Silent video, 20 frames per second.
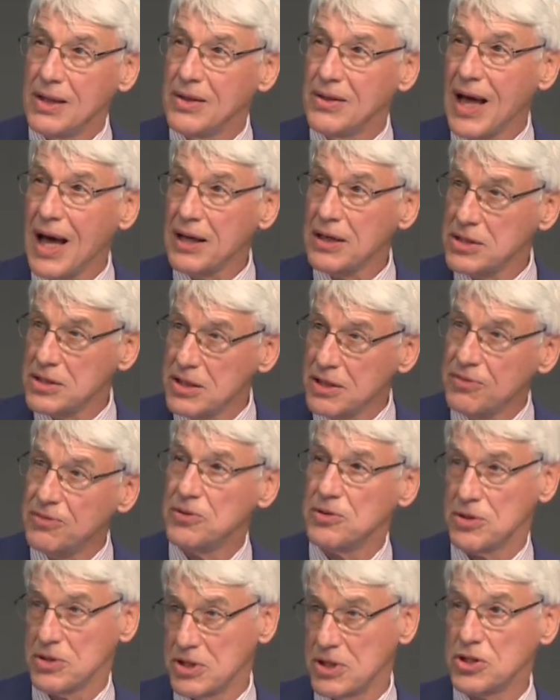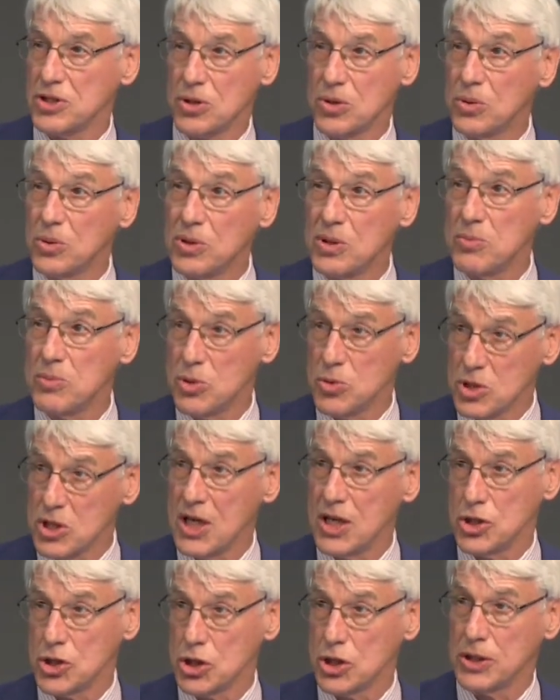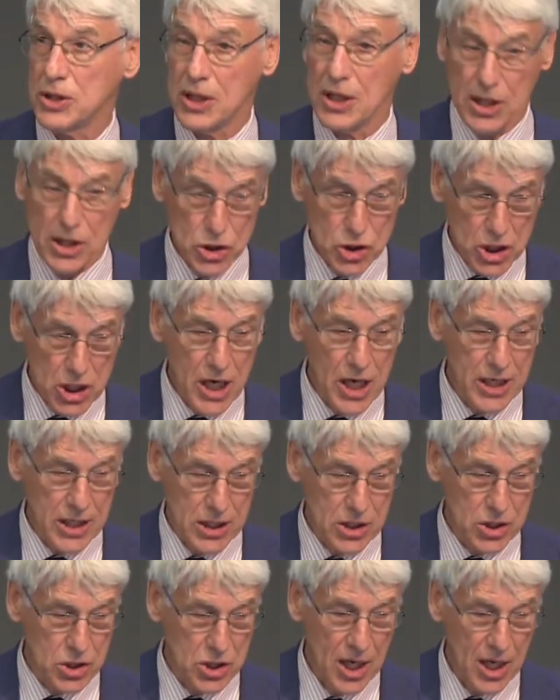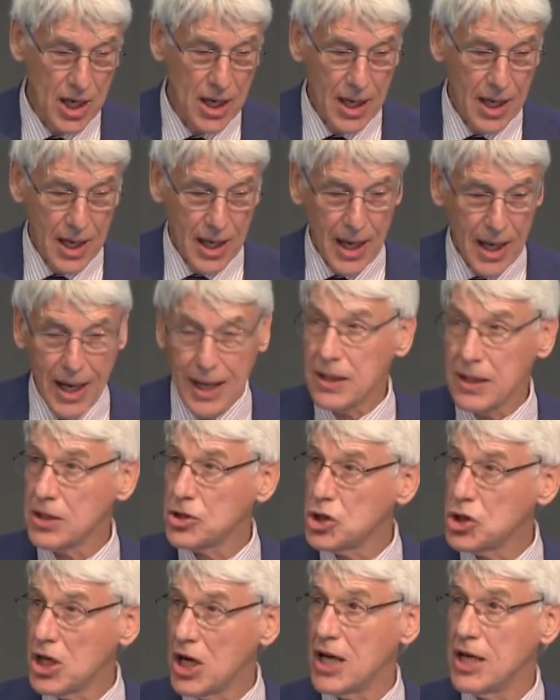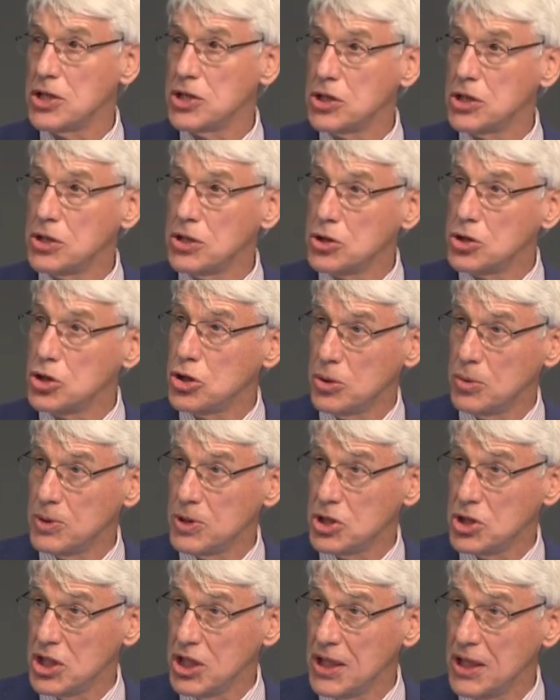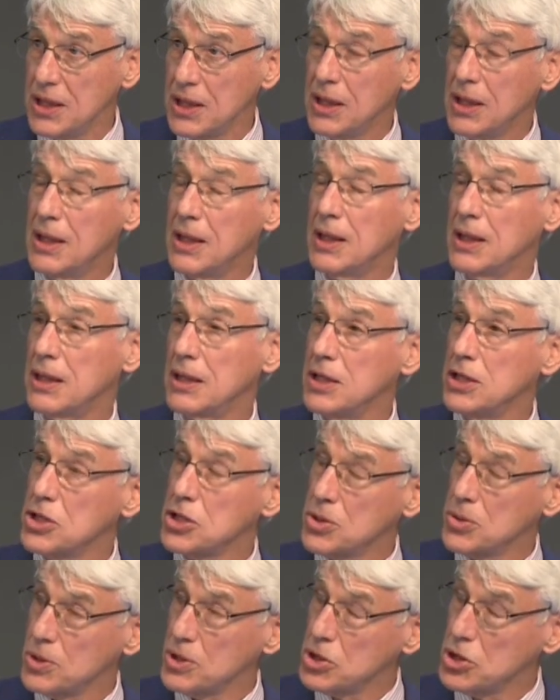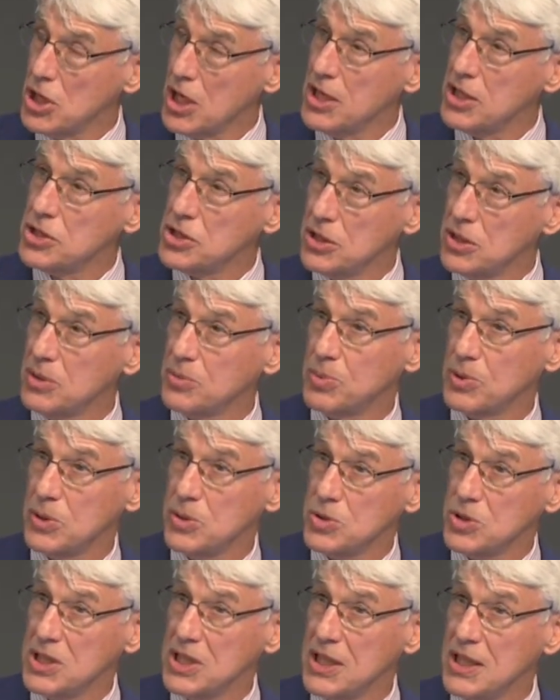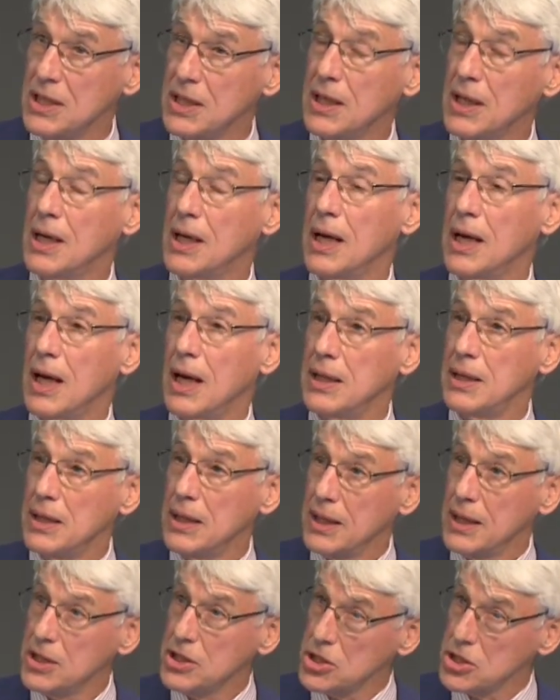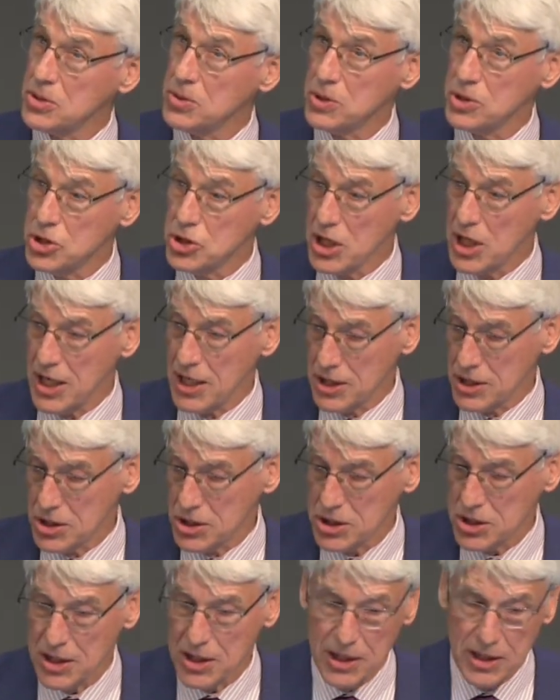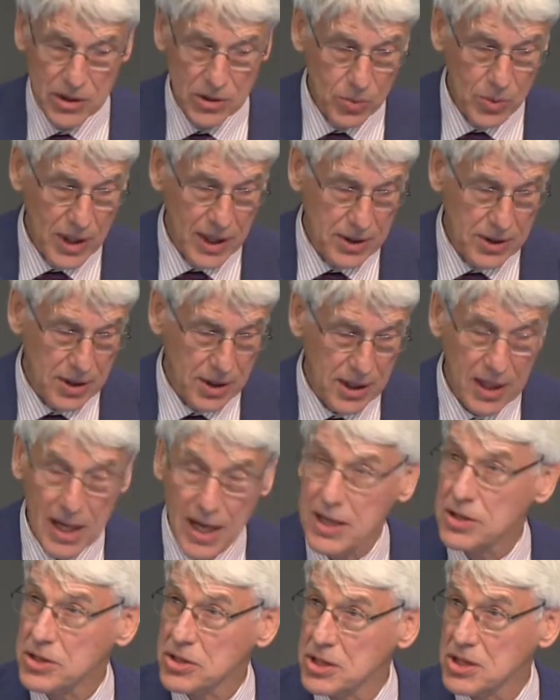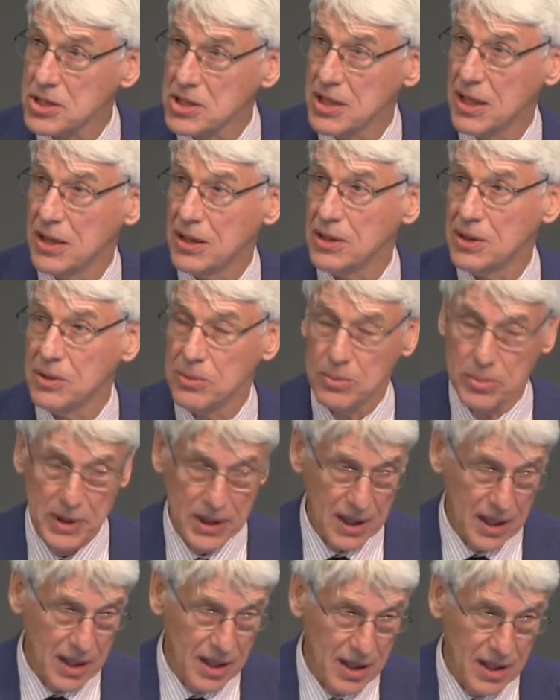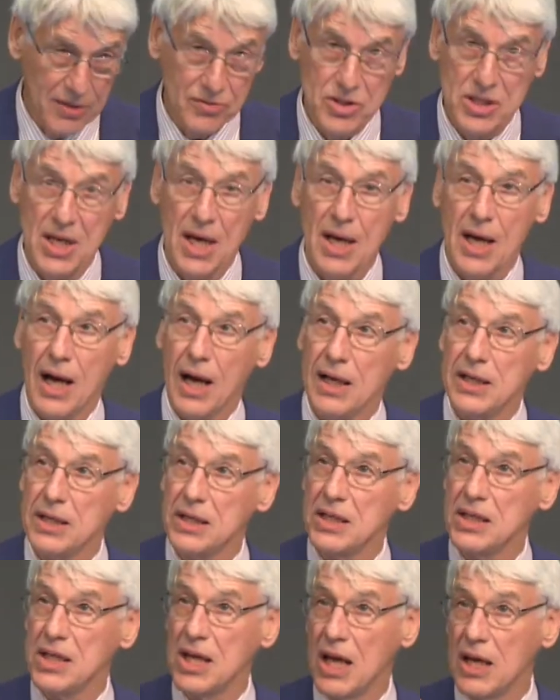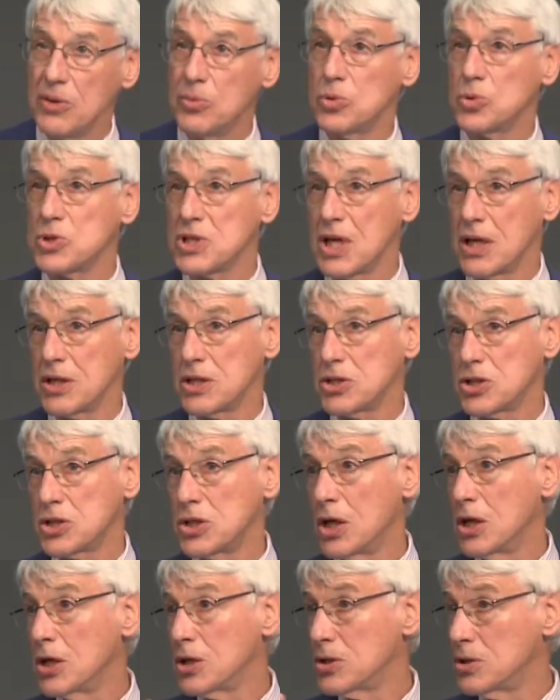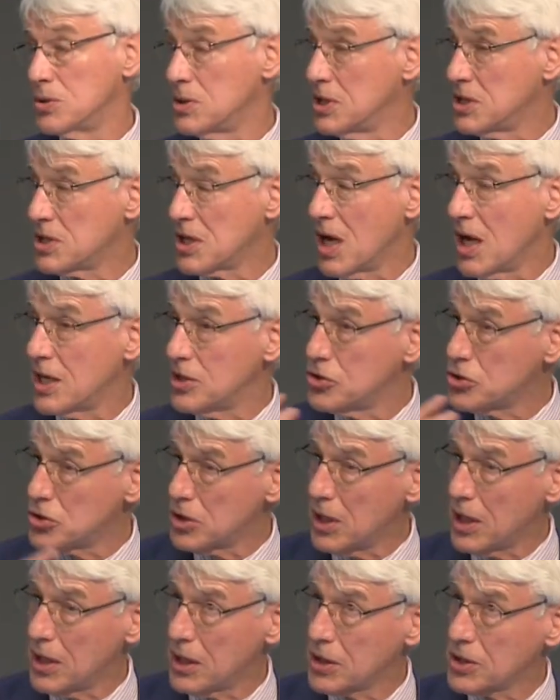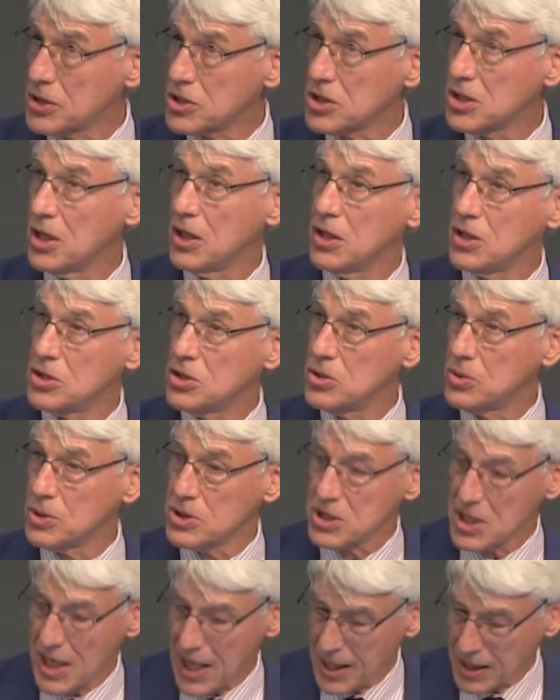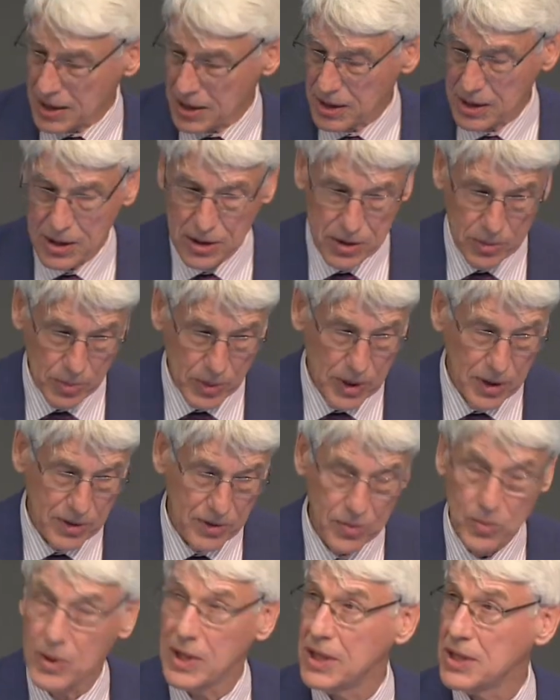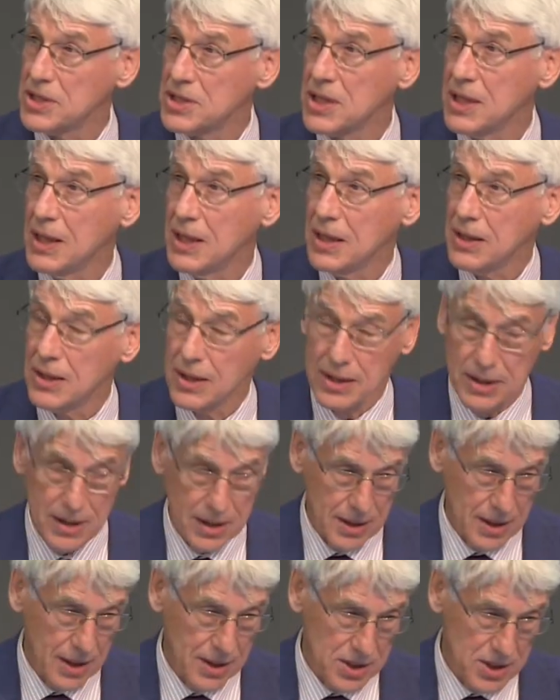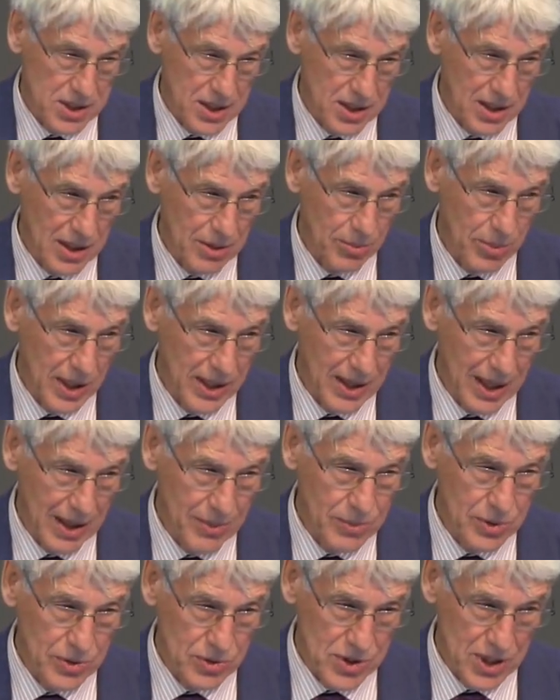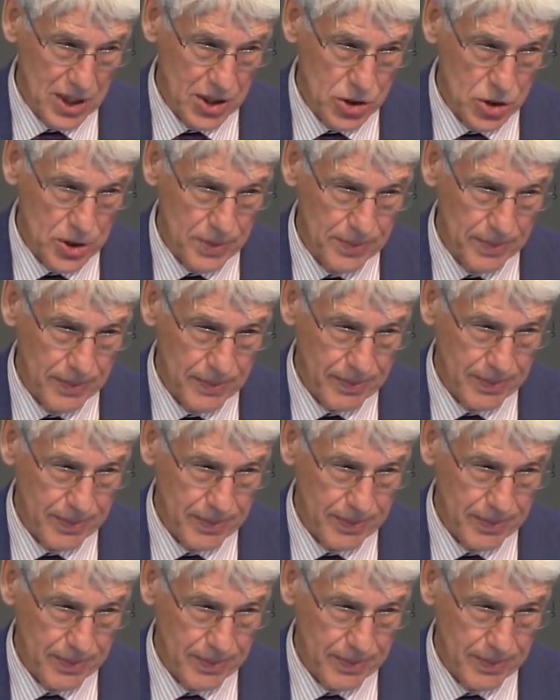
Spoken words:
That difference is called a mutation, a change. And a change in the tumor gene leads to a change in the protein, and it leads to a change in the way that a cancer cell behaves. And it enables us to design drugs to attack the pathways that are set up by that mutation.